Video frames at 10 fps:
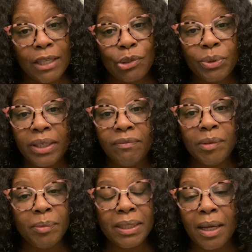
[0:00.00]
Don't give
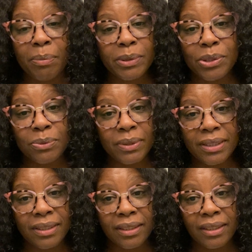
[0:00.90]
them an
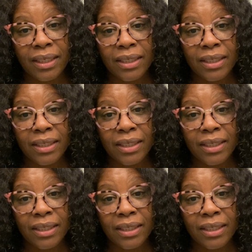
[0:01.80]
opportunity